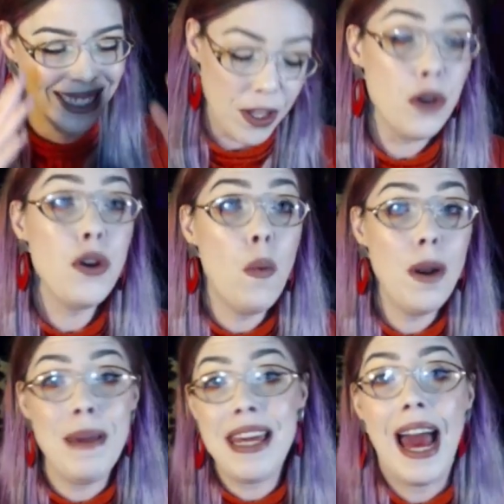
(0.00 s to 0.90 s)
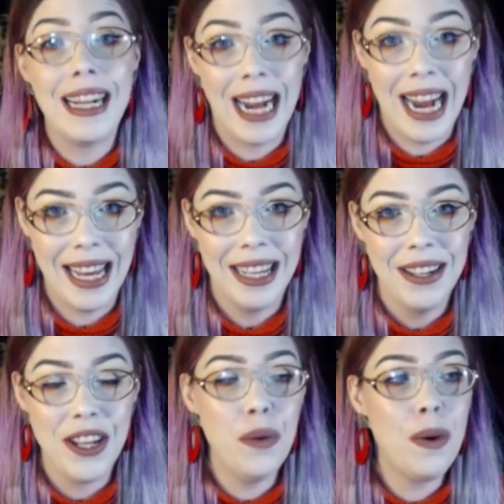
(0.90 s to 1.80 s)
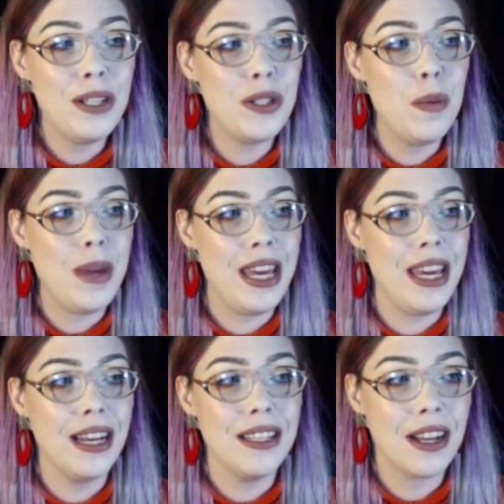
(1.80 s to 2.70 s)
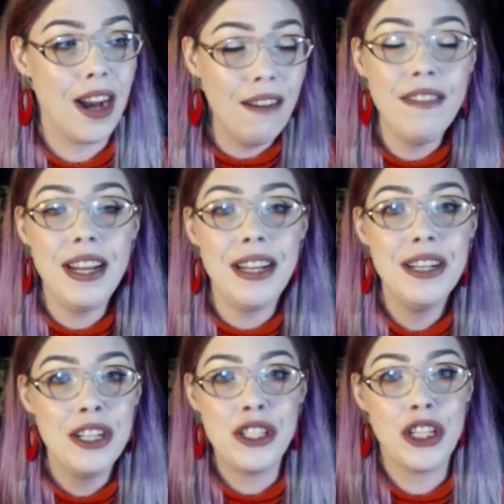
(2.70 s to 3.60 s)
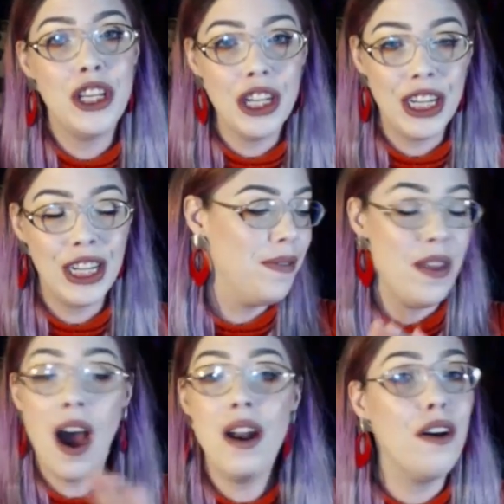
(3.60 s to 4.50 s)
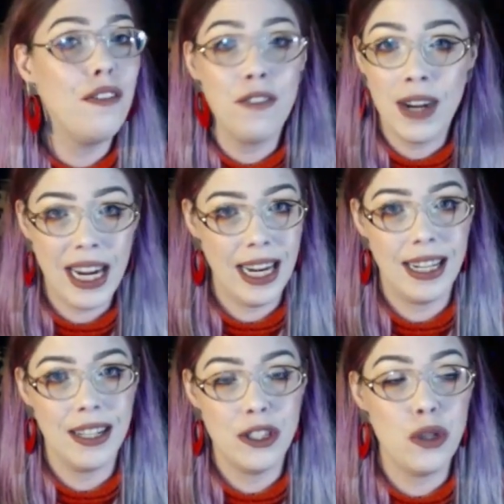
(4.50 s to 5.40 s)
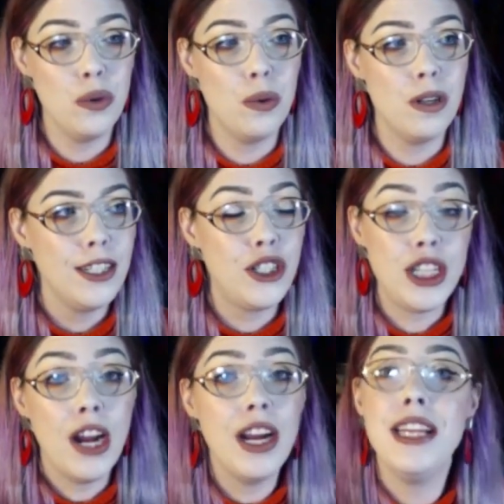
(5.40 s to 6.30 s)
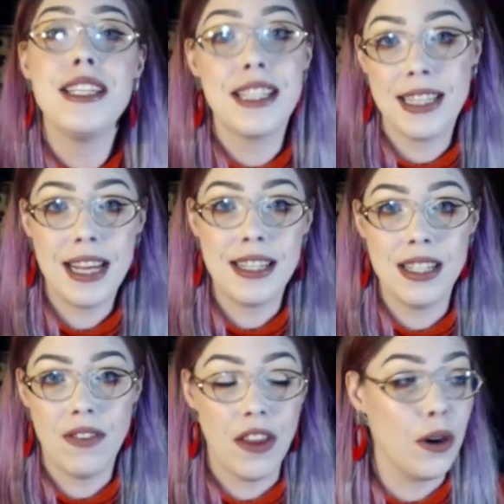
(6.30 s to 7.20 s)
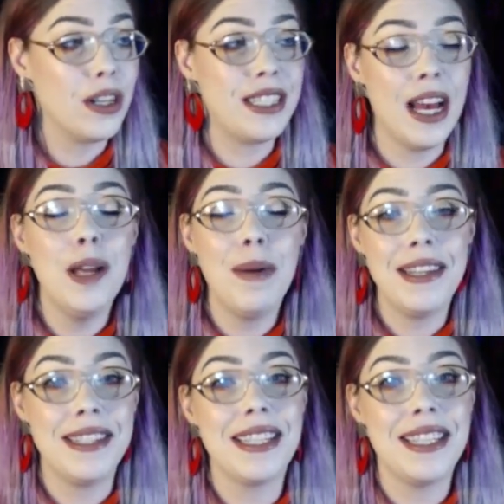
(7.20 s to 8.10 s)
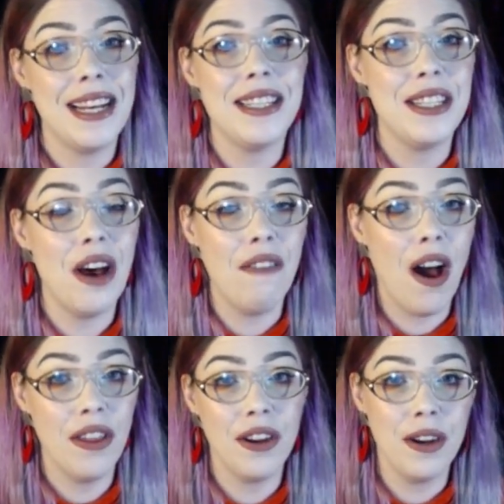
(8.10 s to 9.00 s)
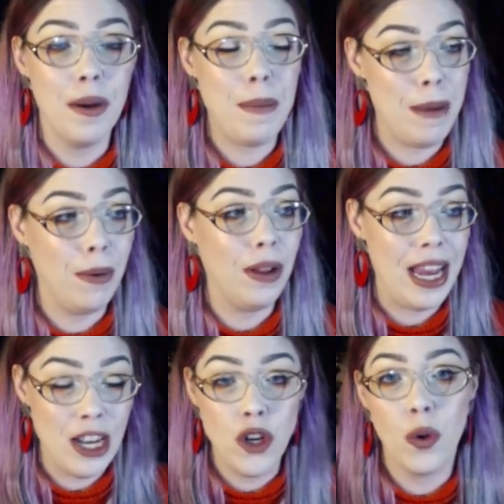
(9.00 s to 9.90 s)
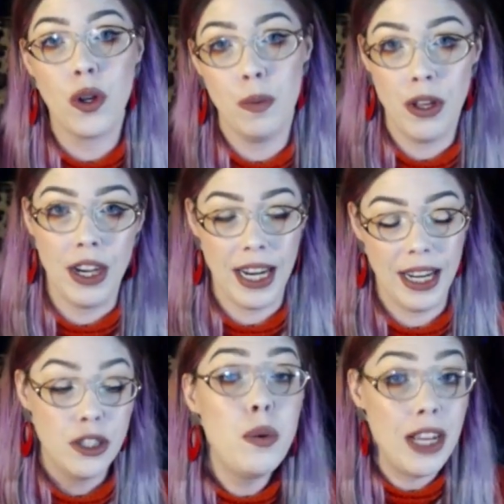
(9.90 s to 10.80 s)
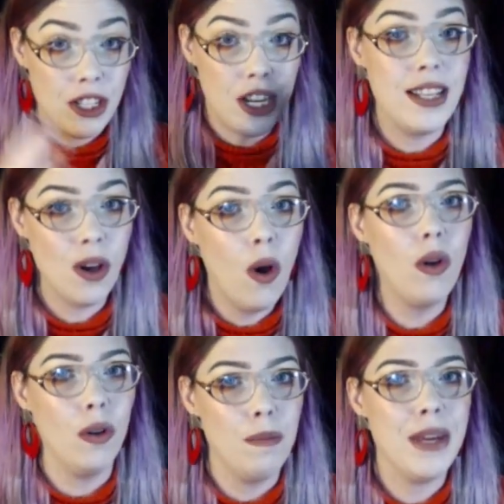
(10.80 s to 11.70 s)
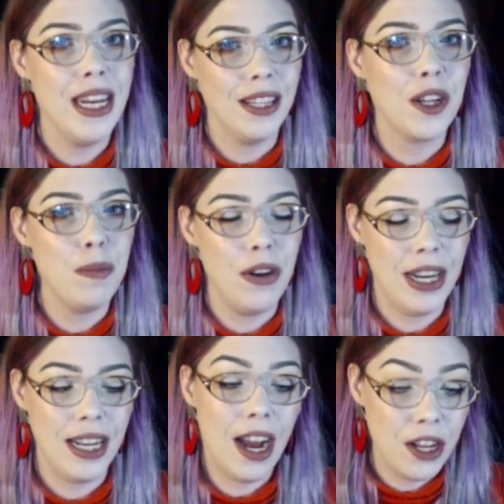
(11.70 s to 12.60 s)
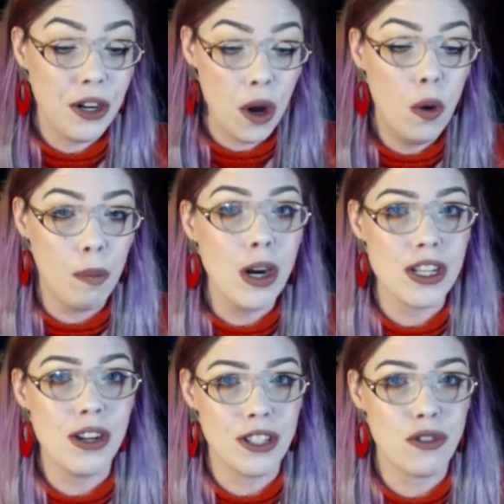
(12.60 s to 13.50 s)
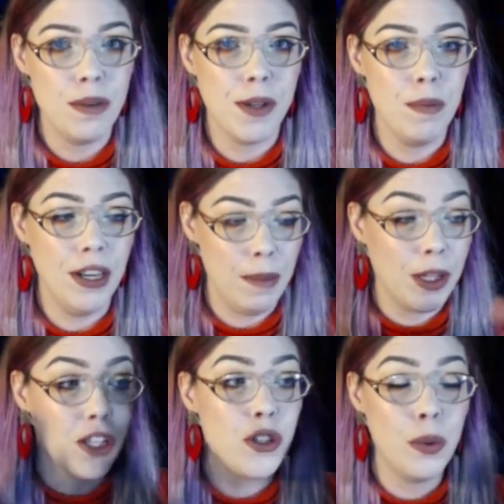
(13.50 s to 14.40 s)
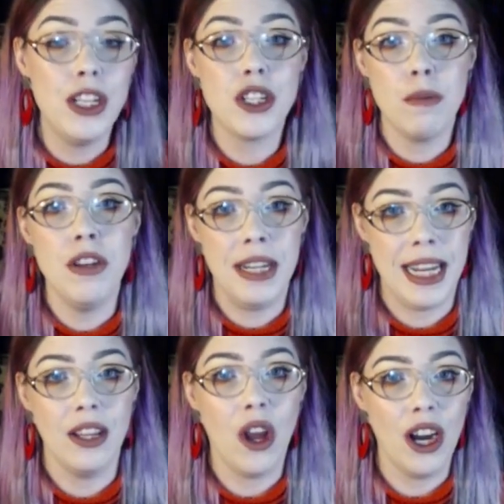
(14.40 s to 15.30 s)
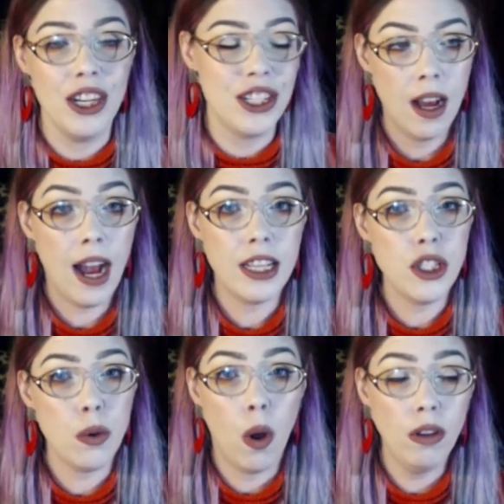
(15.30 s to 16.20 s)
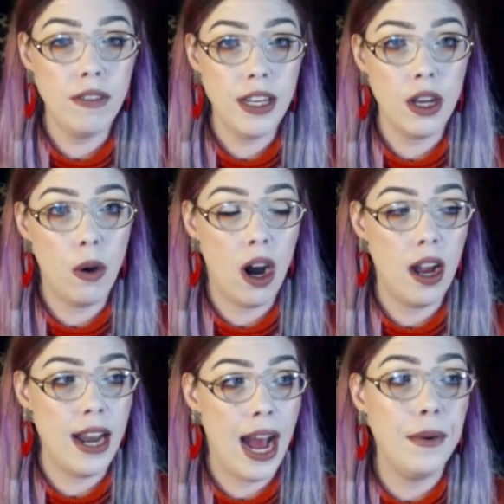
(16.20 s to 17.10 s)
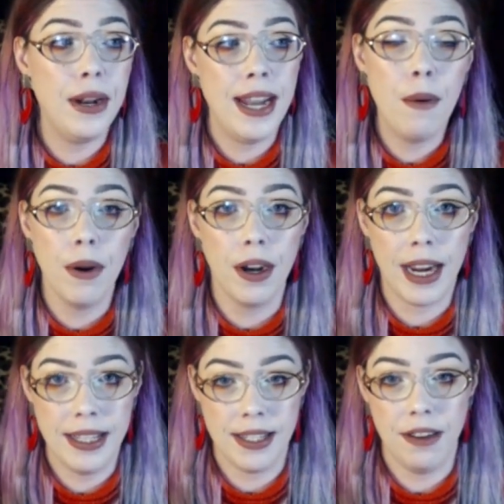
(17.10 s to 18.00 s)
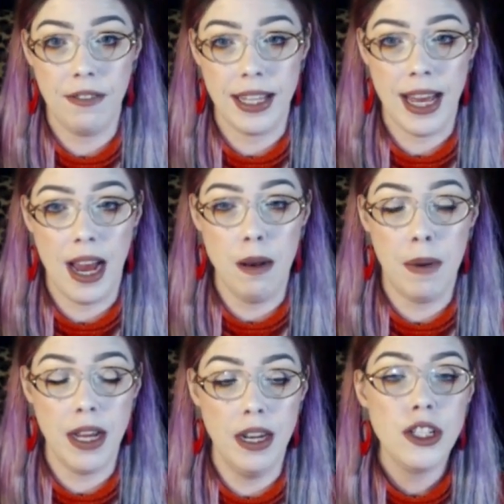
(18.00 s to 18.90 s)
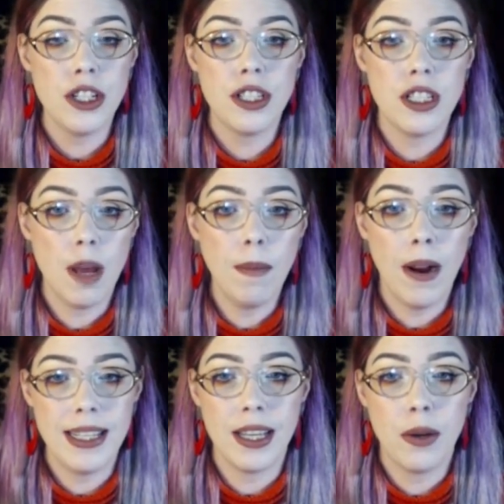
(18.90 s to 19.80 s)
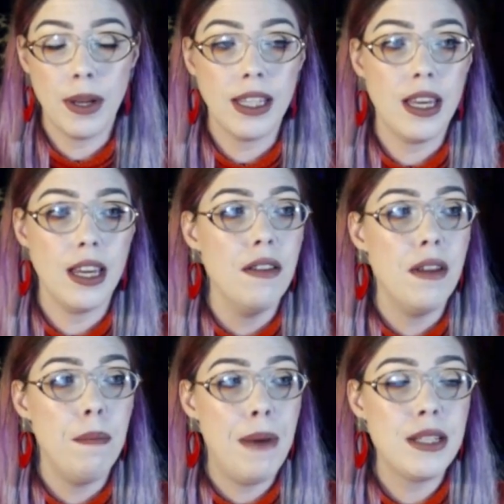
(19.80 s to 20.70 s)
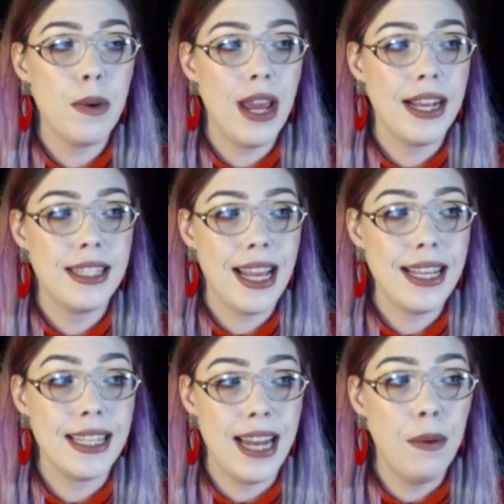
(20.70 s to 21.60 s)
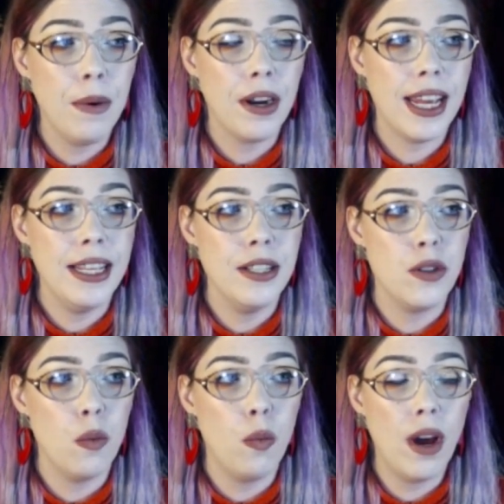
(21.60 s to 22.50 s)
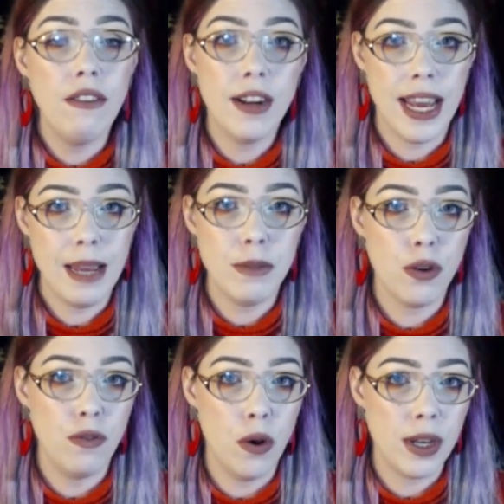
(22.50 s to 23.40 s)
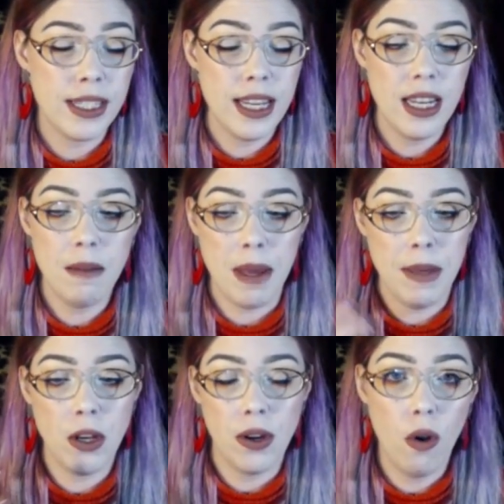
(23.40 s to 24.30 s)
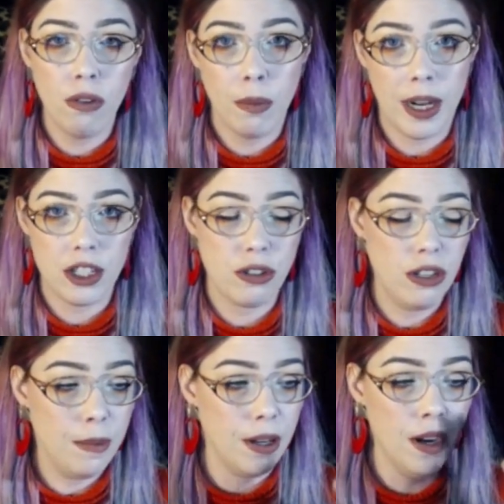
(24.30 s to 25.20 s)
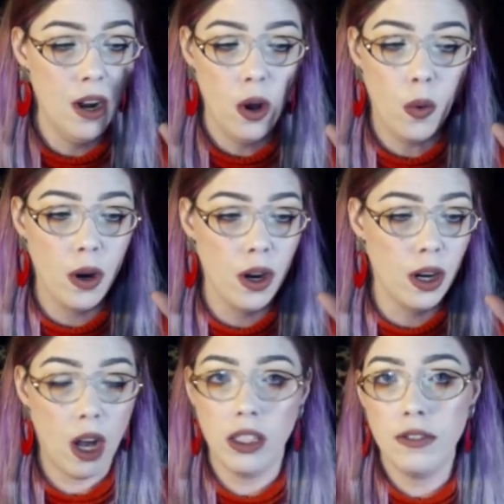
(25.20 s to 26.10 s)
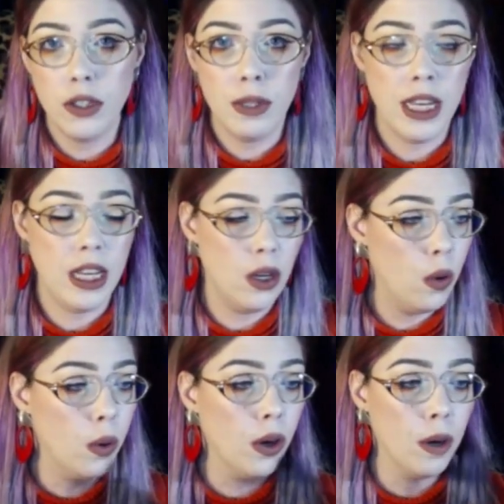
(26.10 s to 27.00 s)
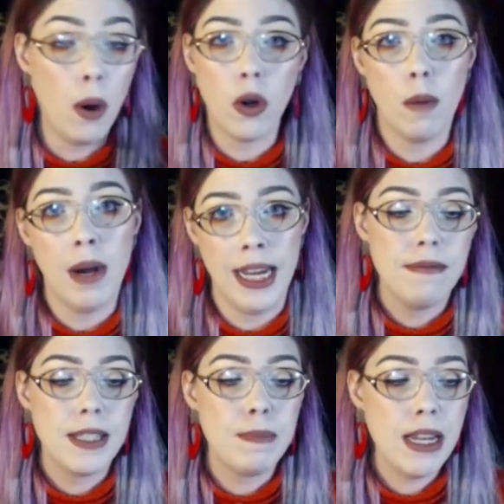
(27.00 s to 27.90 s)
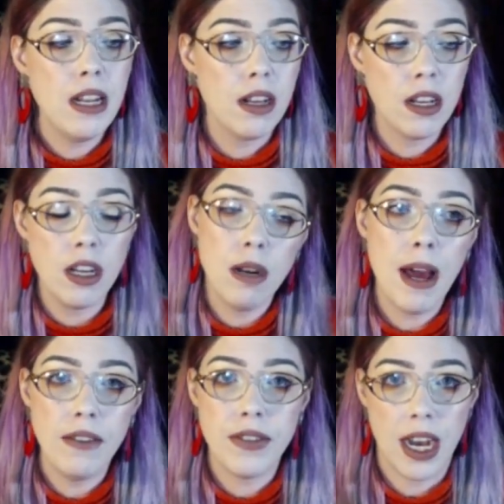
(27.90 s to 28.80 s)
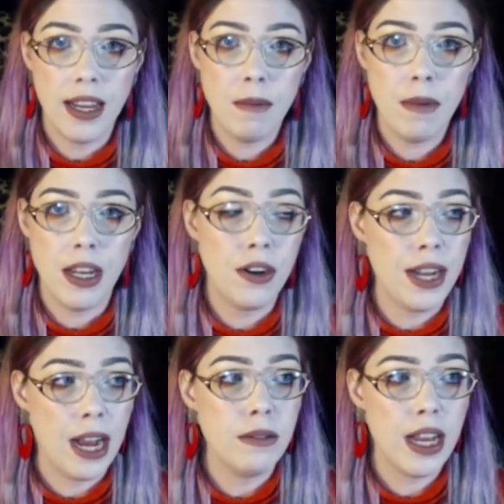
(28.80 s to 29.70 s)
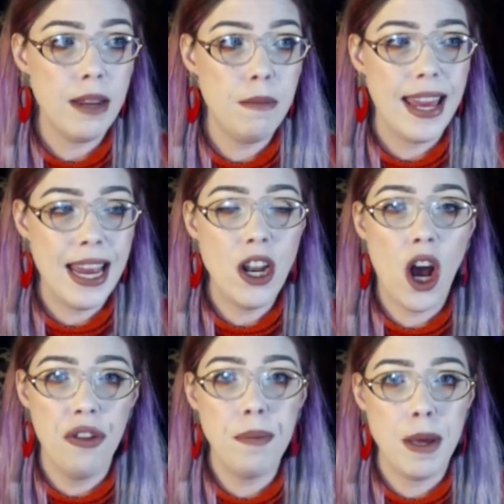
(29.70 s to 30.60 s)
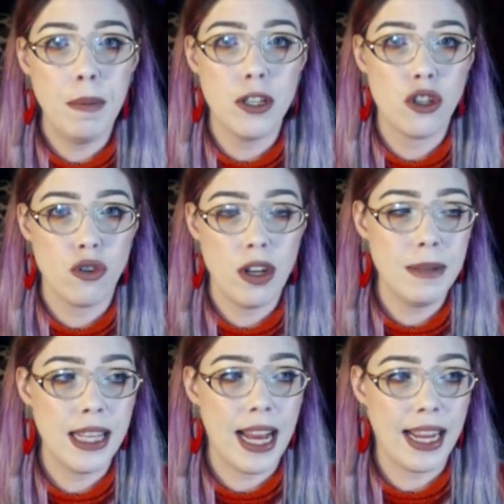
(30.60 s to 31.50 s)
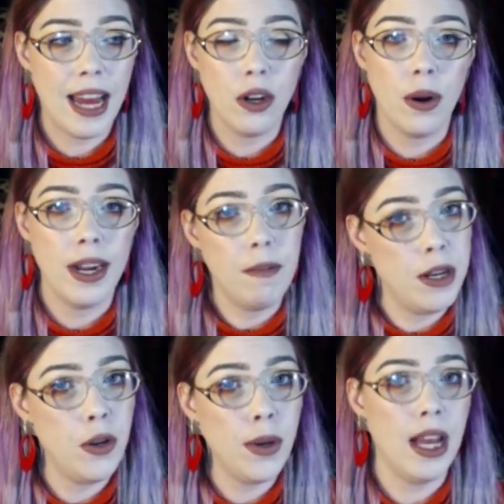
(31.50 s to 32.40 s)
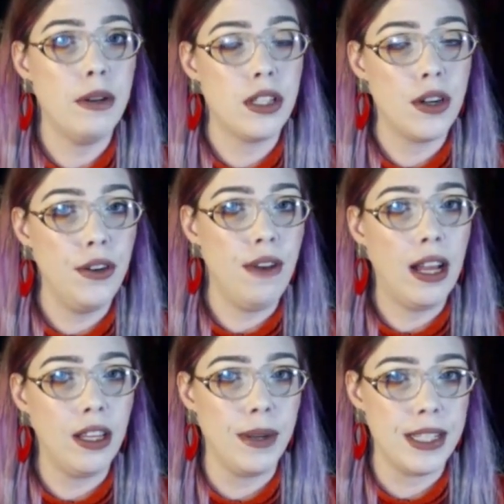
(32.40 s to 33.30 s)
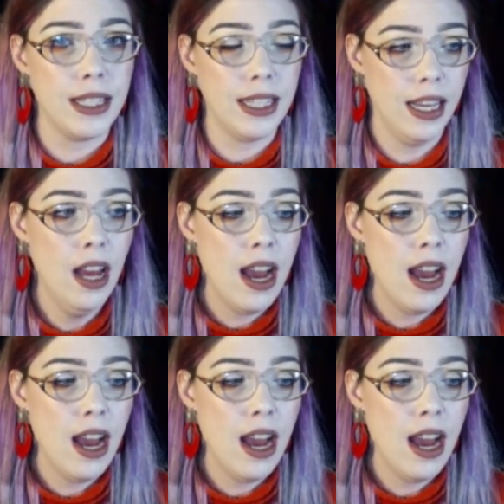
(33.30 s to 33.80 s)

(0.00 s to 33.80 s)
You don't want to be that guy. You want to be confident, secure, not afraid to share in the successes of other or celebrate the successes of other people in your community. Twitch as a whole, meaning the community, not your own personal stream community, but the Twitch community at large. I could do a whole video on how to network and stuff like that, but just to summarize it quickly, the best way I could say to network is whatever games you're focused in. Maybe you're an Overwatch streamer or Call of Duty or Pokemon. Spend a good amount of time in your downtime in other people's streams in that category. I've been doing that with Stardew Valley recently.